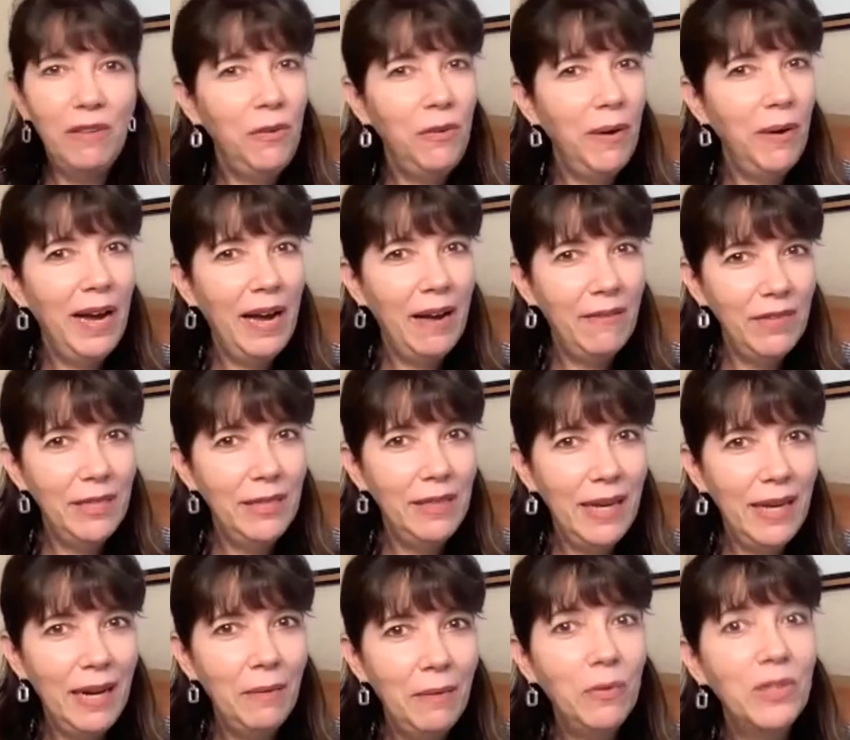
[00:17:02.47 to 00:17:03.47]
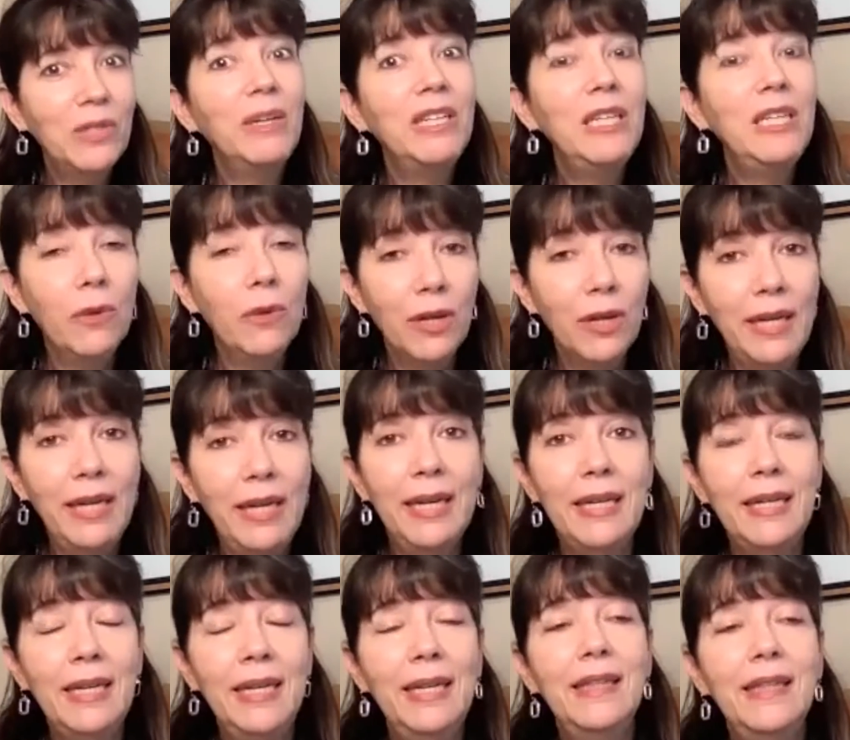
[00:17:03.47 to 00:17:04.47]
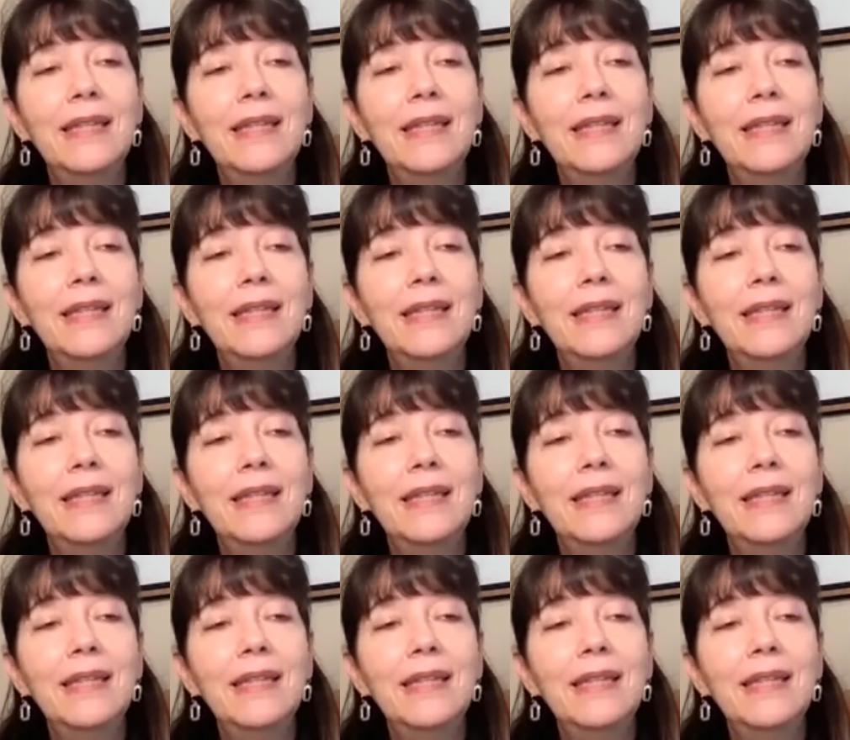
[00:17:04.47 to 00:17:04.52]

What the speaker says: if you haven't yet, was when you were a kid.